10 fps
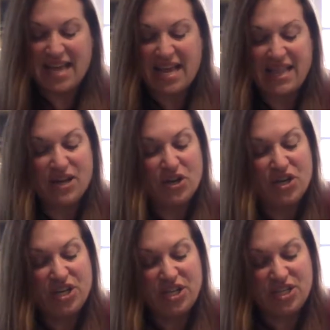And they're
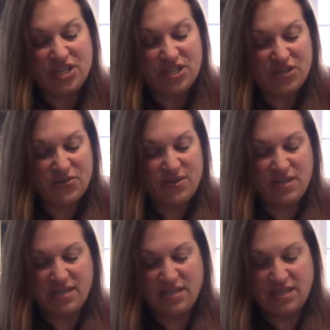good too.
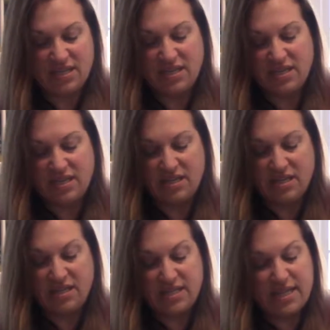
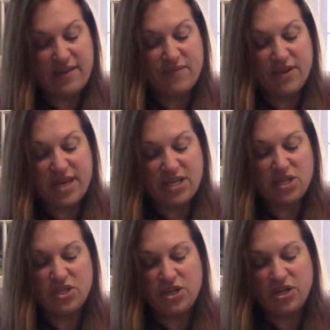Savory and
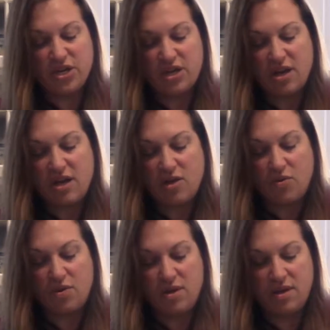dessert.
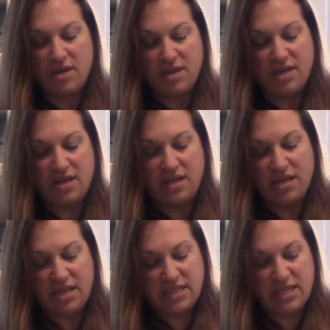Oh,
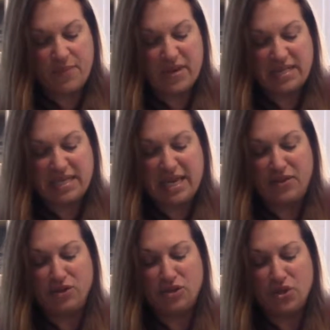it's coming
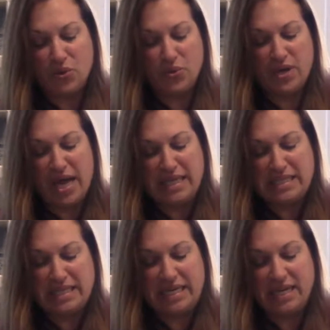together so
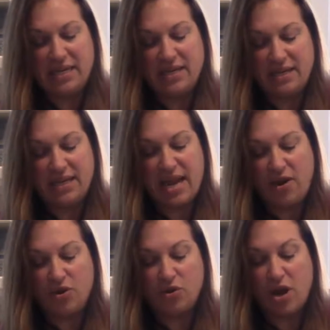nicely. Now,
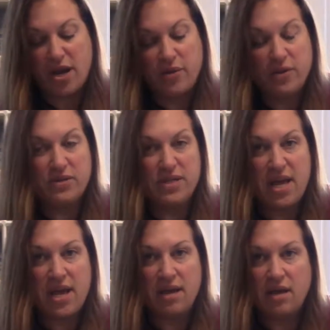I know what you're
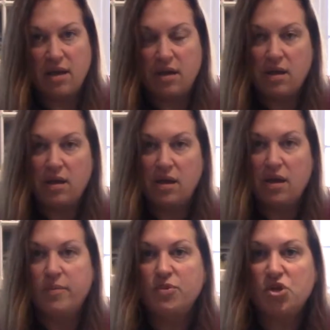saying.
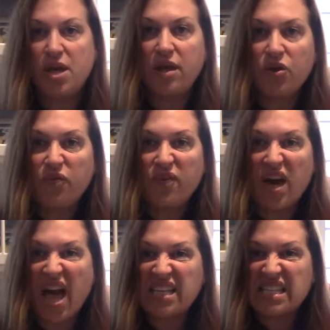Michelle, you
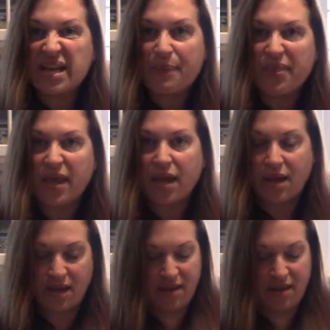forgot something.